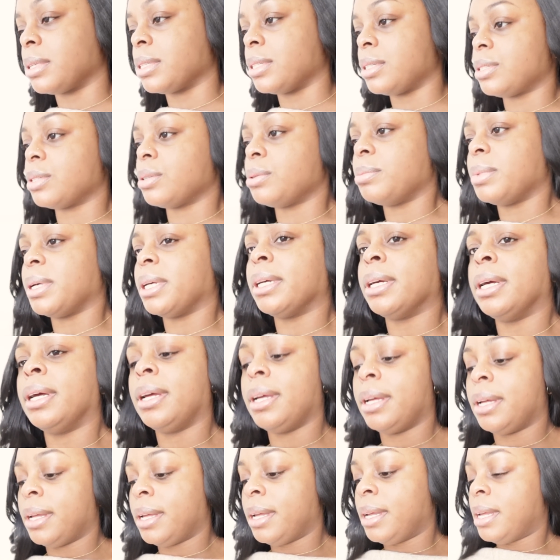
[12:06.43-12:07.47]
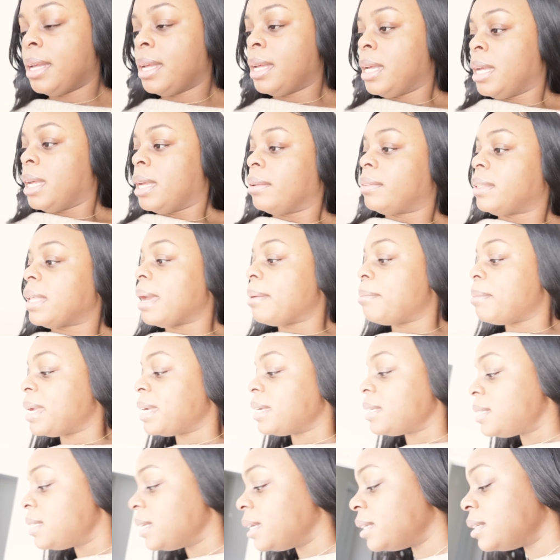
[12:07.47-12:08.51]
consuming, if that
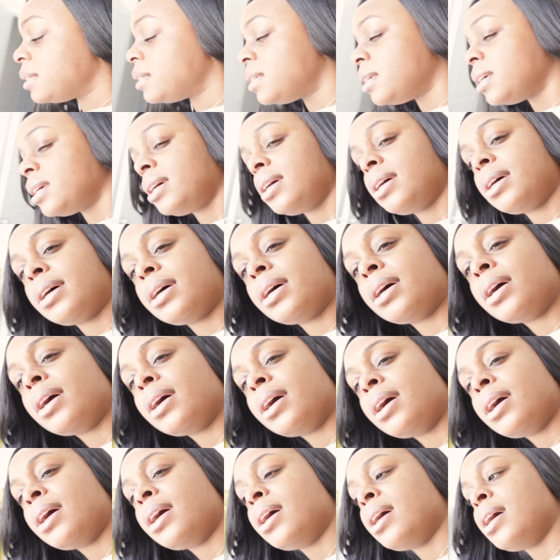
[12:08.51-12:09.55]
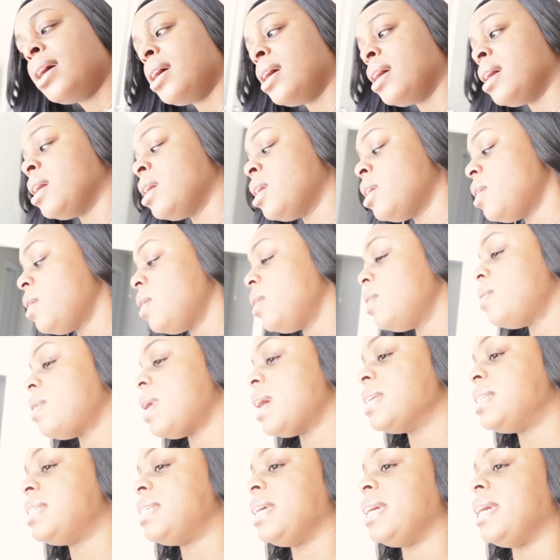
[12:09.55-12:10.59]
makes sense. Oh,
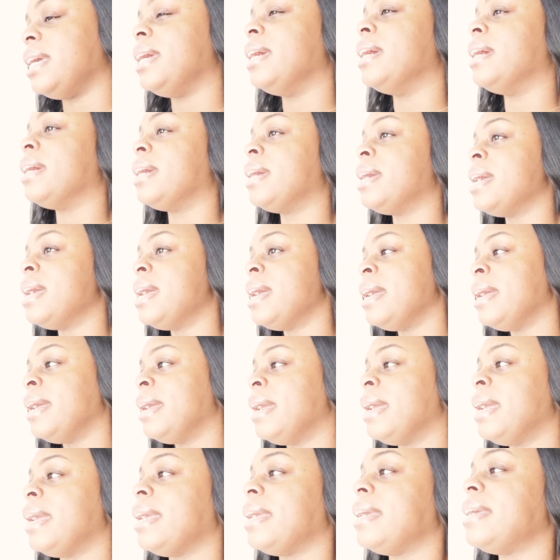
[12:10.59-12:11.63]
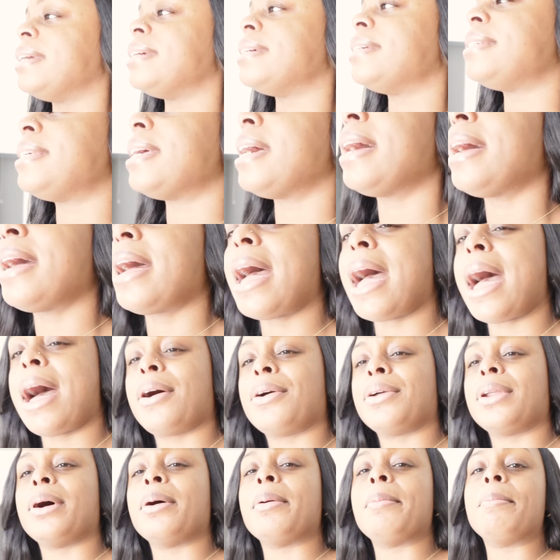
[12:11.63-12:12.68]
auntie is
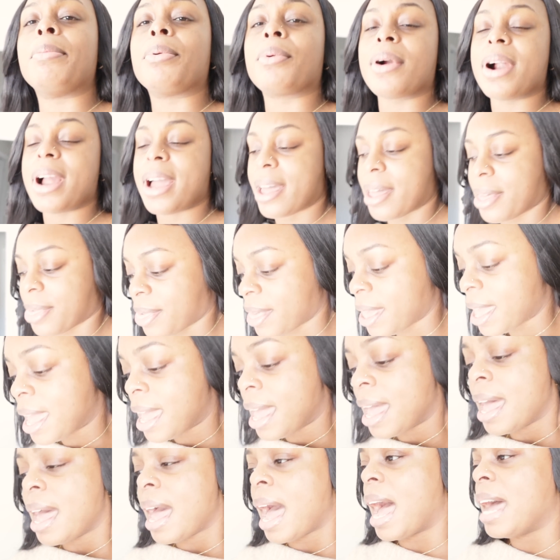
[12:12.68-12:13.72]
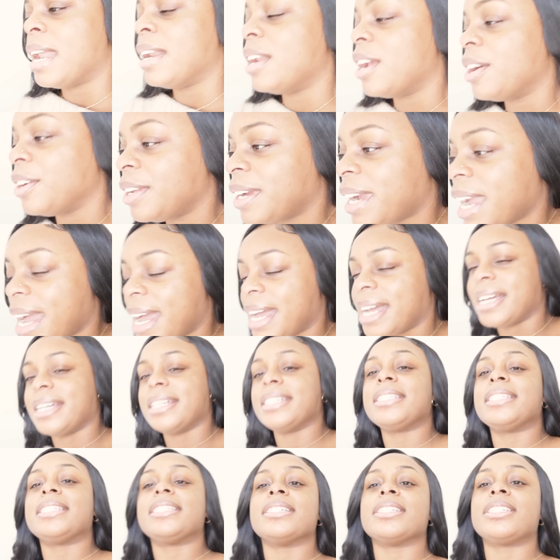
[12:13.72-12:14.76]
out of breath. I know you
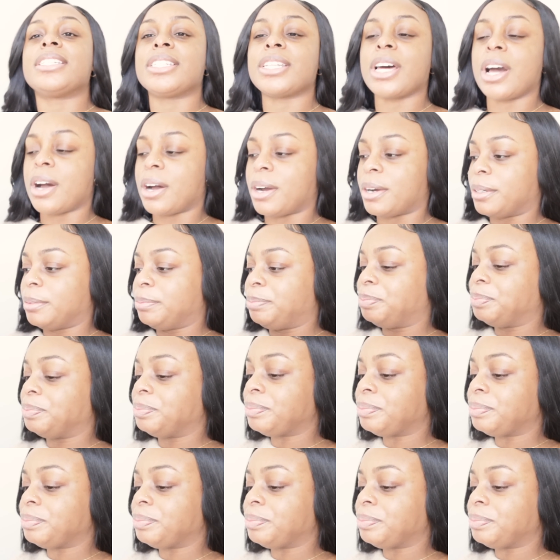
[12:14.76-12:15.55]
guys saw,